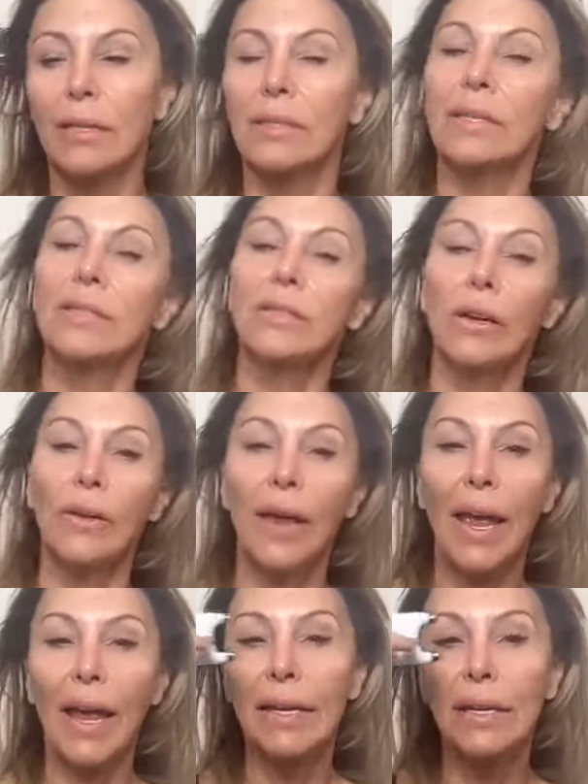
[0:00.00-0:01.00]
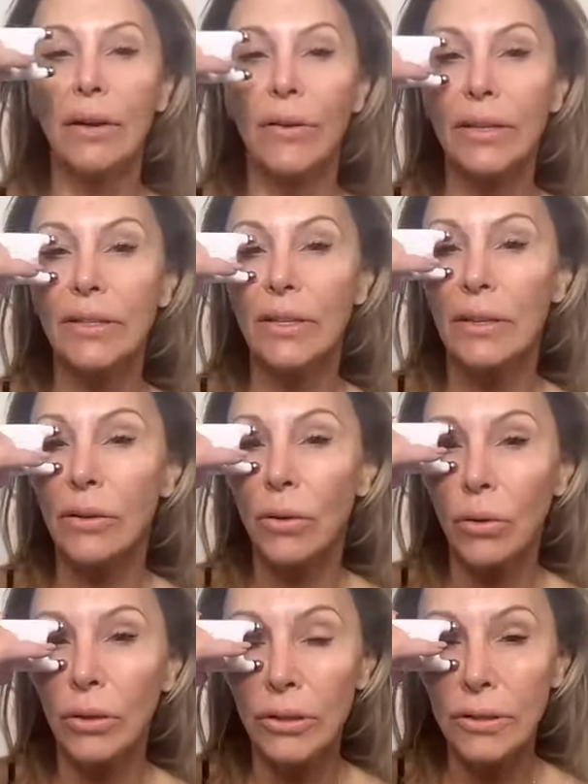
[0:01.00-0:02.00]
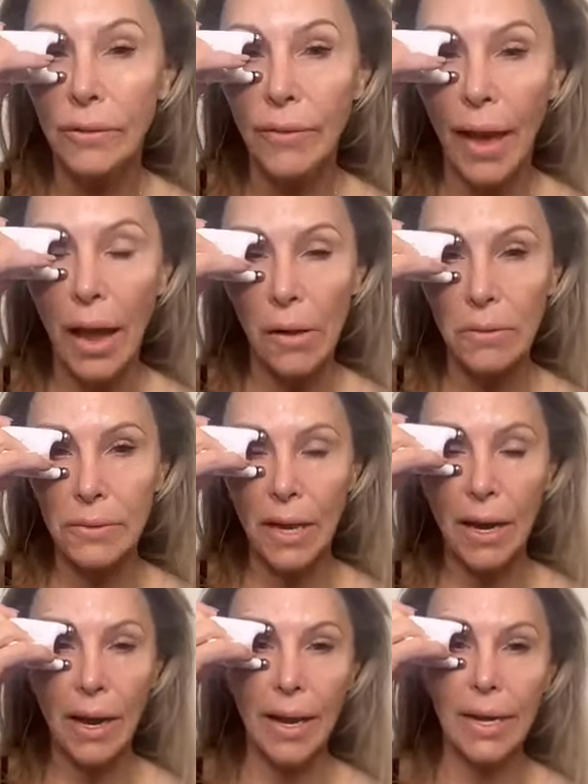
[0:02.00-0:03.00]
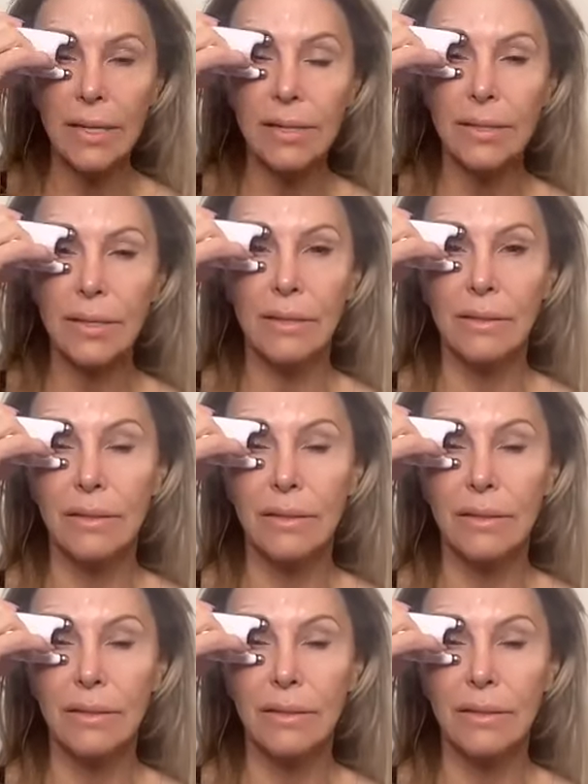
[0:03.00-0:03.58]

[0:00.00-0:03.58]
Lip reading: So let's go ahead, going to the corners of those eyes.